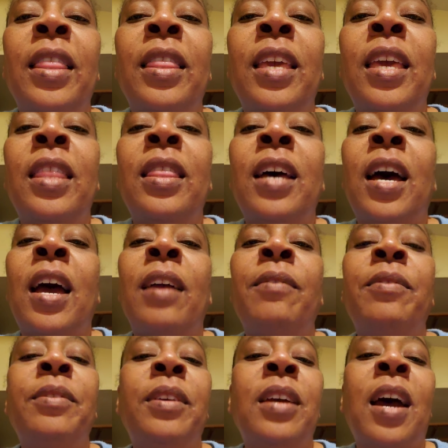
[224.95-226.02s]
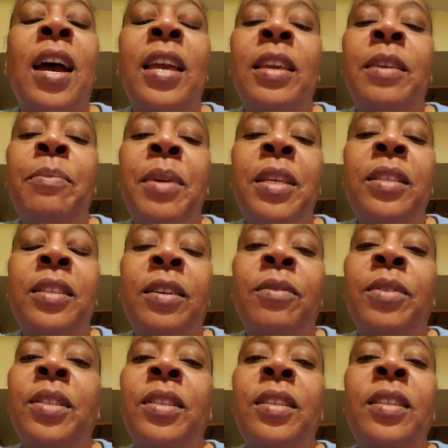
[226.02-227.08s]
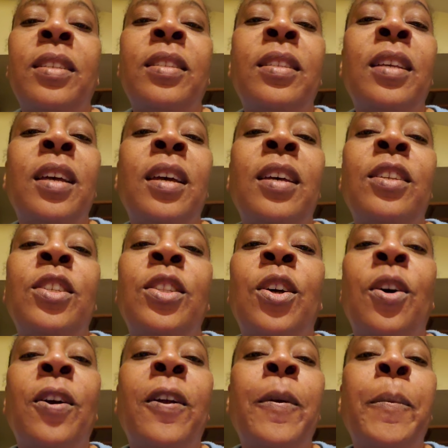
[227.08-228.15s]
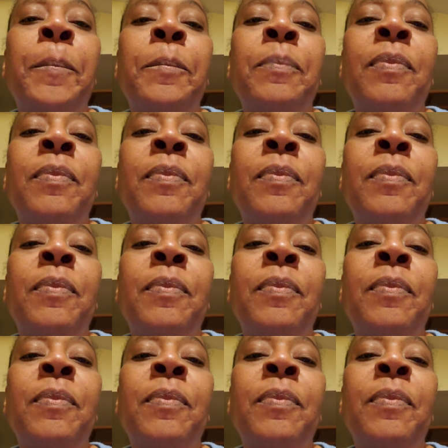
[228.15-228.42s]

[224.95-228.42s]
then the IEP services start,